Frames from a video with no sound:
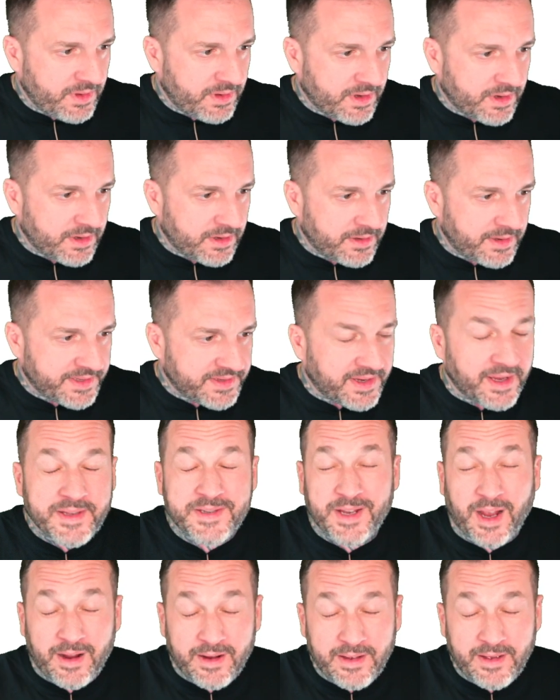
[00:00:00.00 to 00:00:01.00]
uh, it's
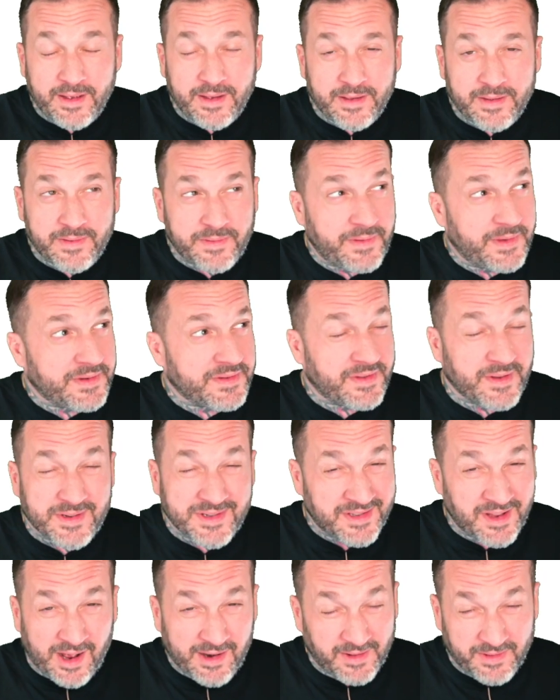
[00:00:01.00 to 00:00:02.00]
it's it, uh, there,
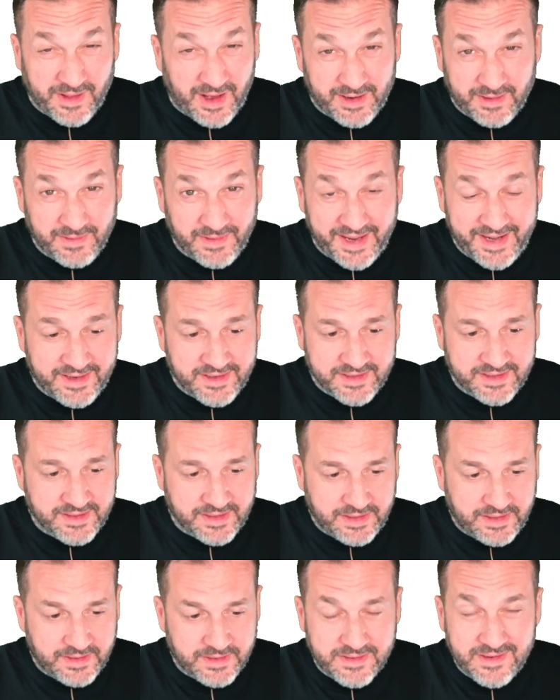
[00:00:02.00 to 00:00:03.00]
there's not a lot of
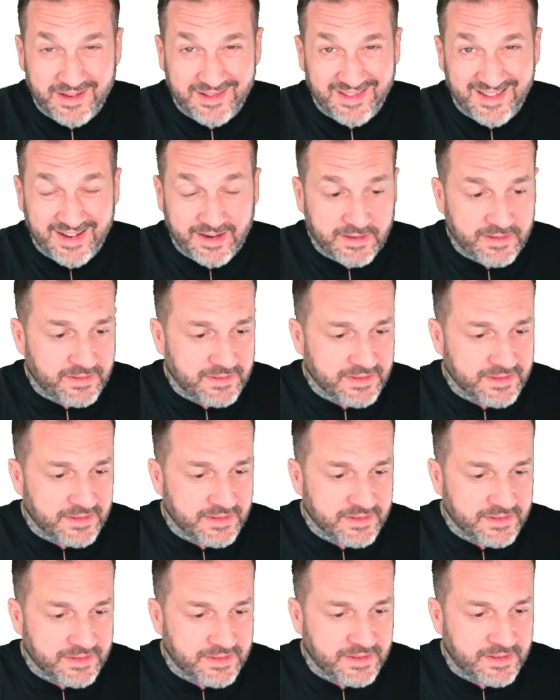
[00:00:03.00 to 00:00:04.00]
latency in there,
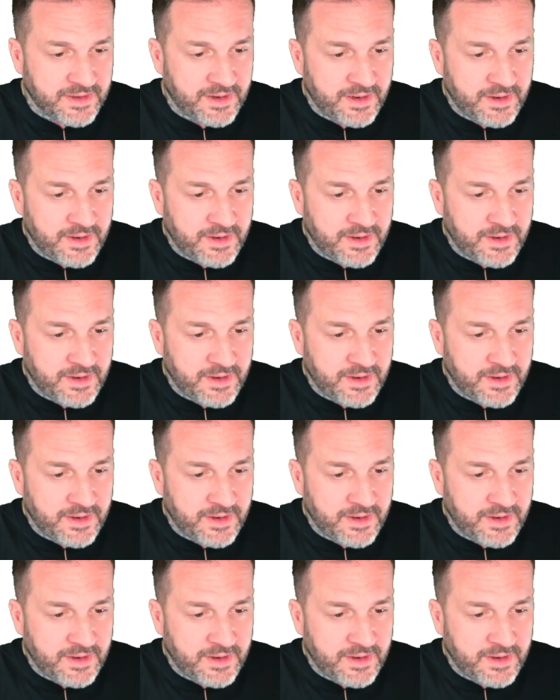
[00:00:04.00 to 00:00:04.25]
which is